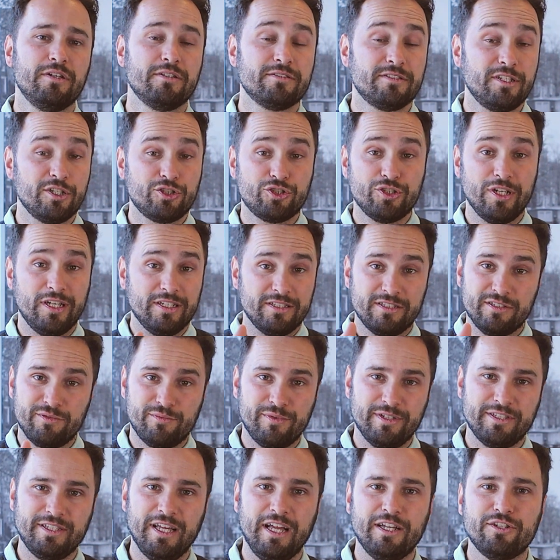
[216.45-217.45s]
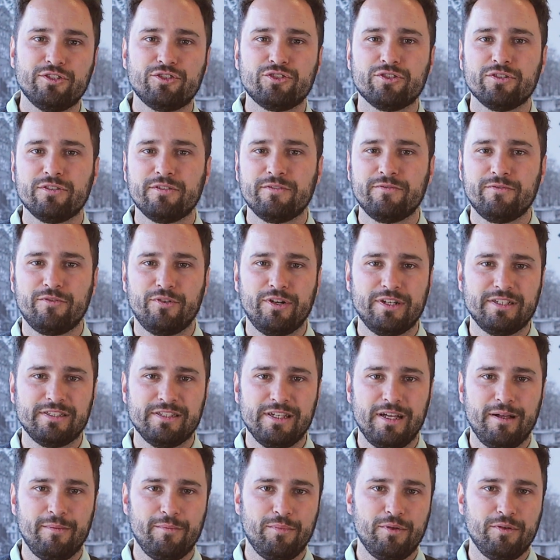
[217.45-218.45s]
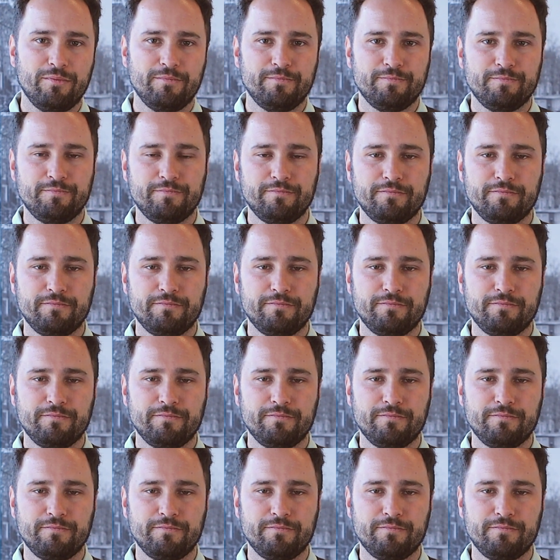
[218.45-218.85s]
such as retention, for example.